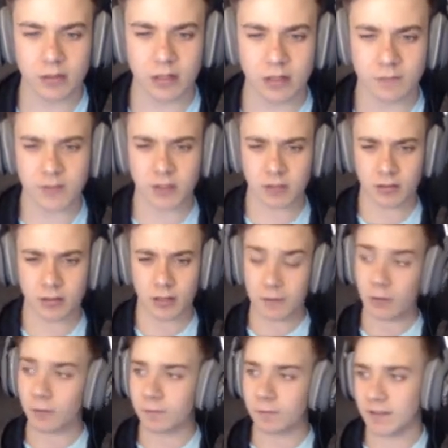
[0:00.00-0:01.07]
Then if
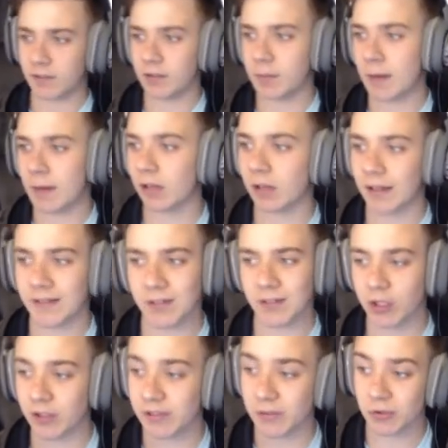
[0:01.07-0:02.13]
you were physically paralyzed,
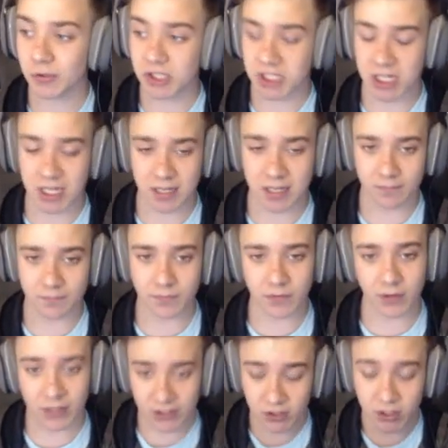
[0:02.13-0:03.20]
you couldn't do shit.
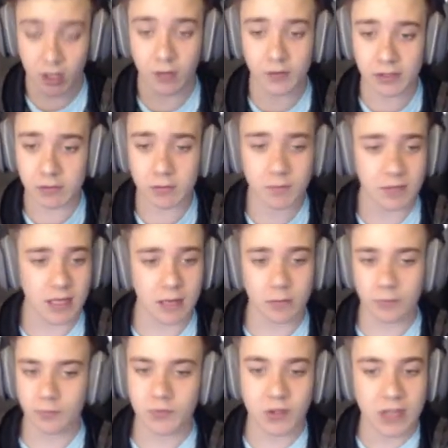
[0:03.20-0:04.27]
Like, nothing would be
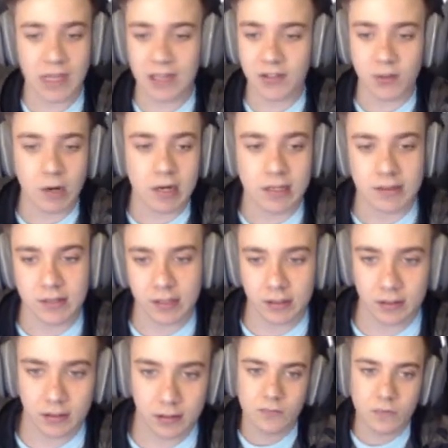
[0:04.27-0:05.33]
able, you can't do anything.